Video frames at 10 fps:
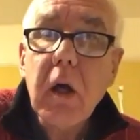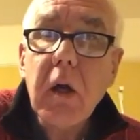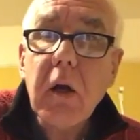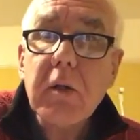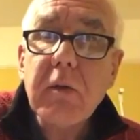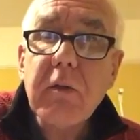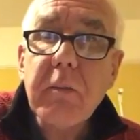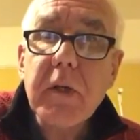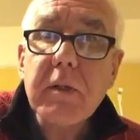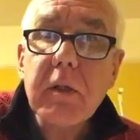I'd like to have a
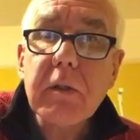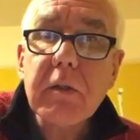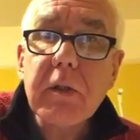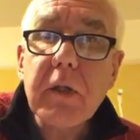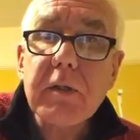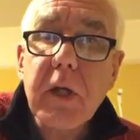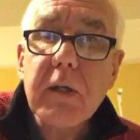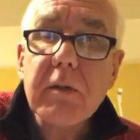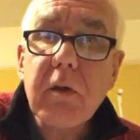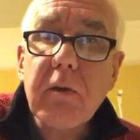message that
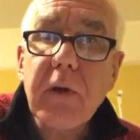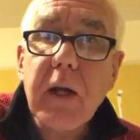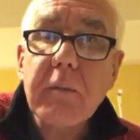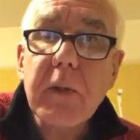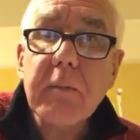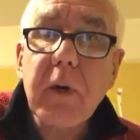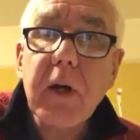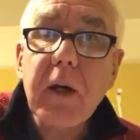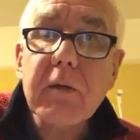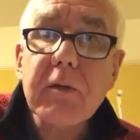says not available in my
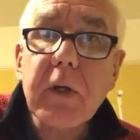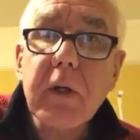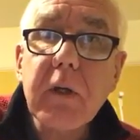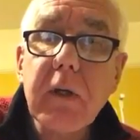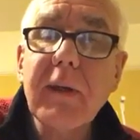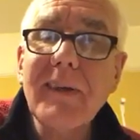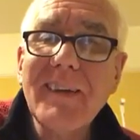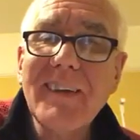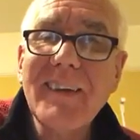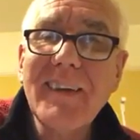country.
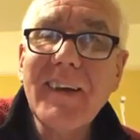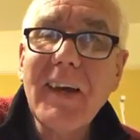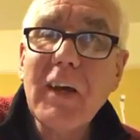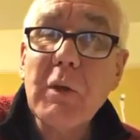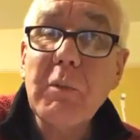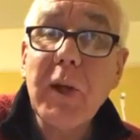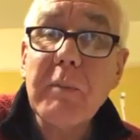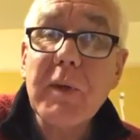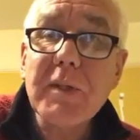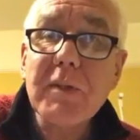You can put any
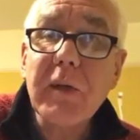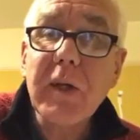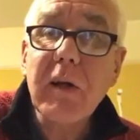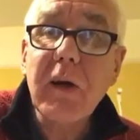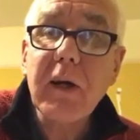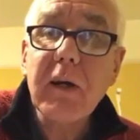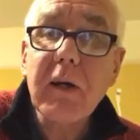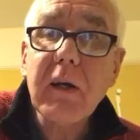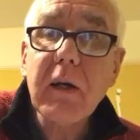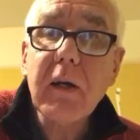message on it you like.
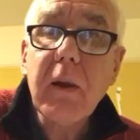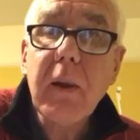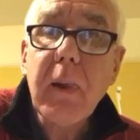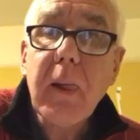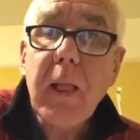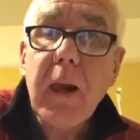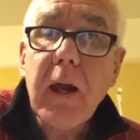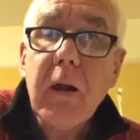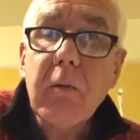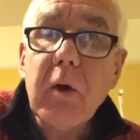
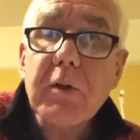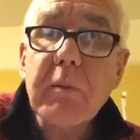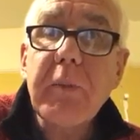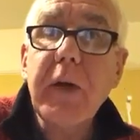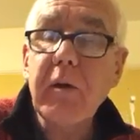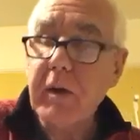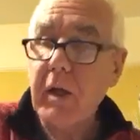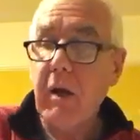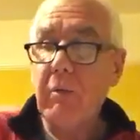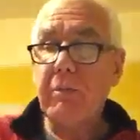What's the bid on a
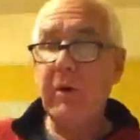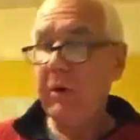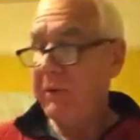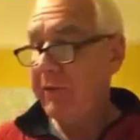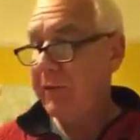gold proof?